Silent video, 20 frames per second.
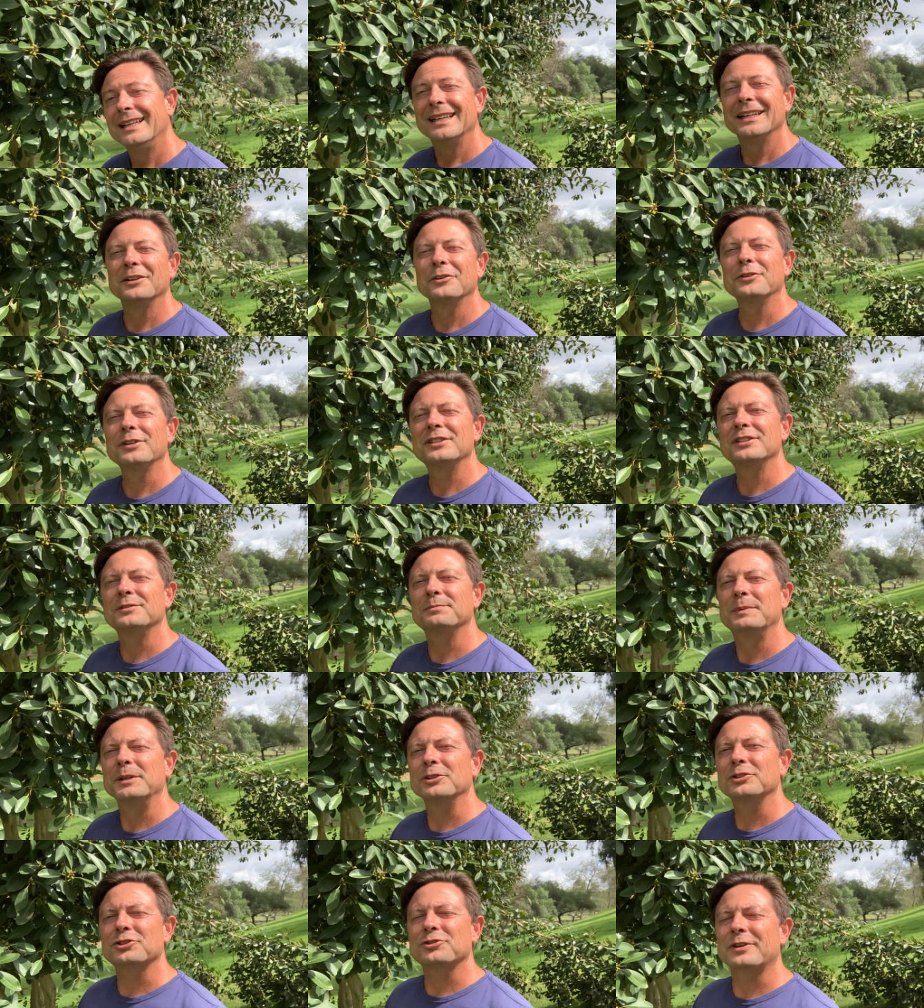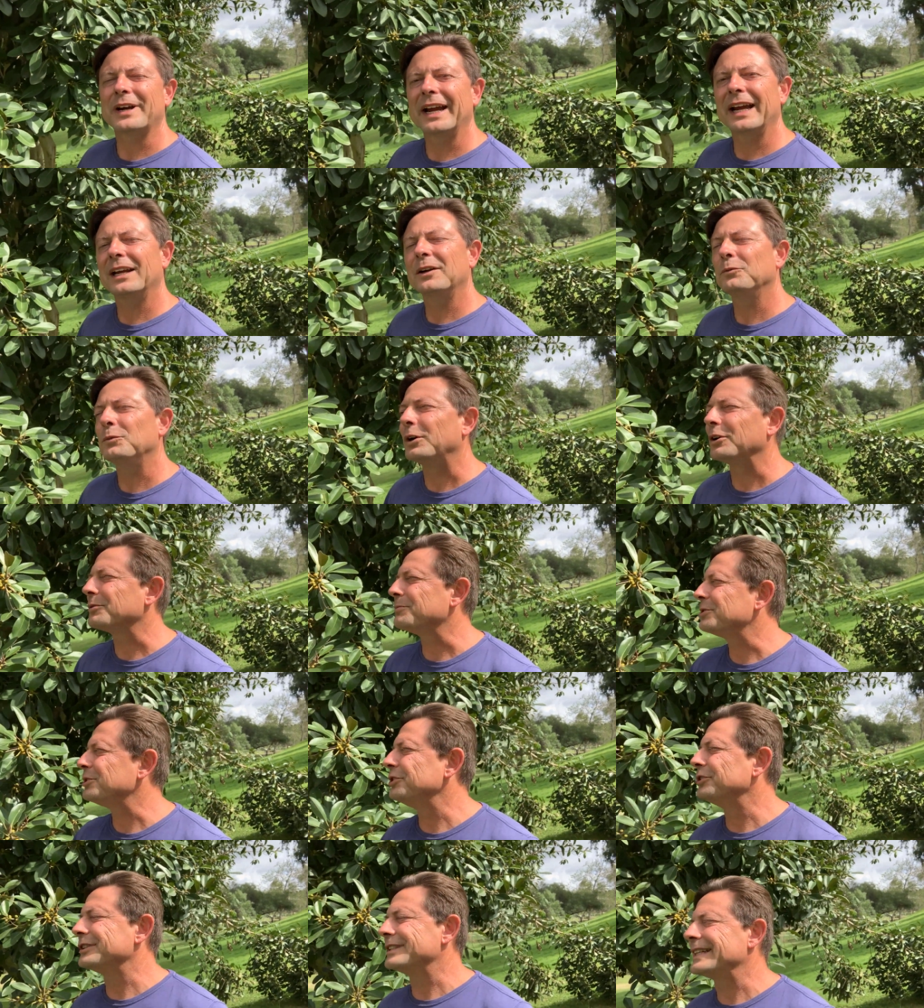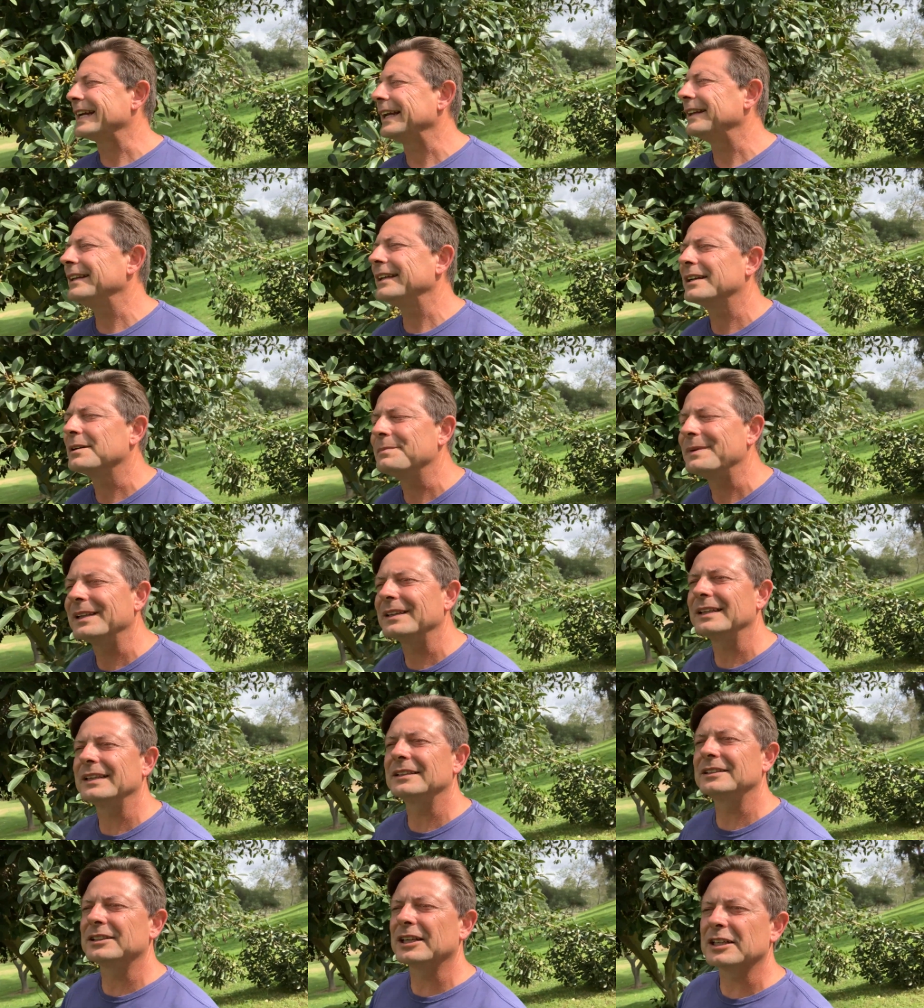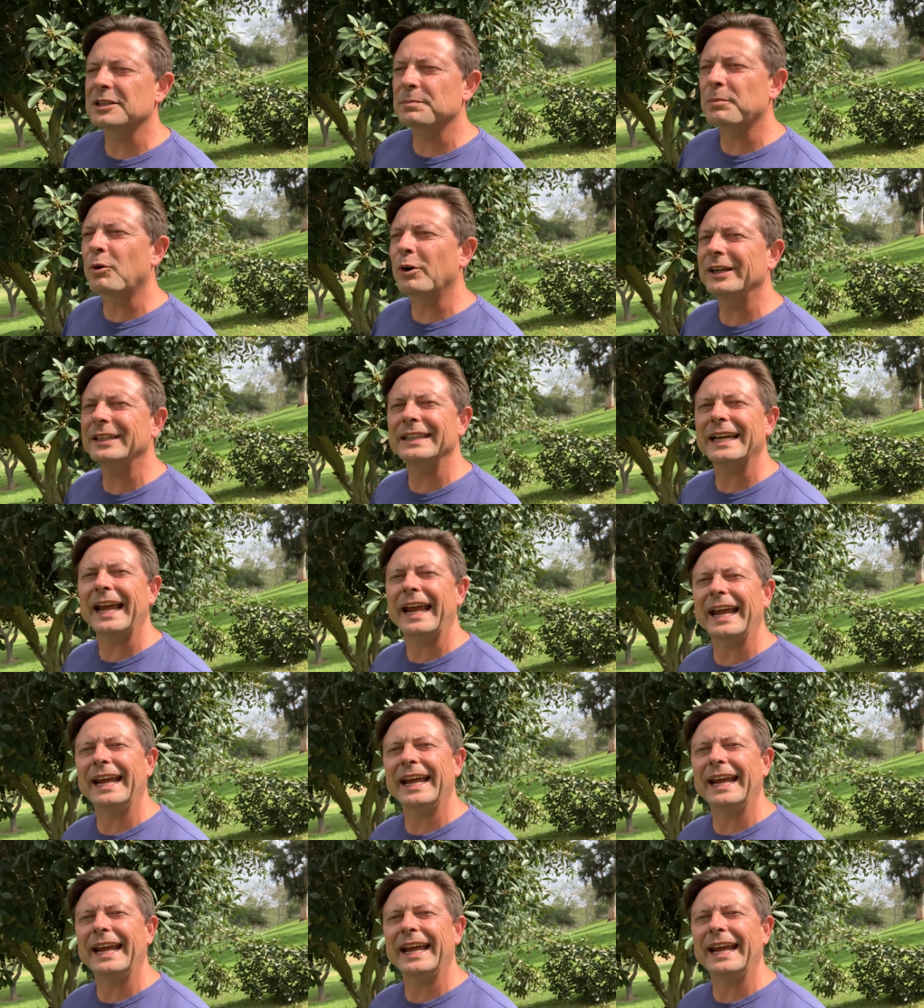Hello, this is Bill Strand. Welcome to your daily Chameleon Touchpoint.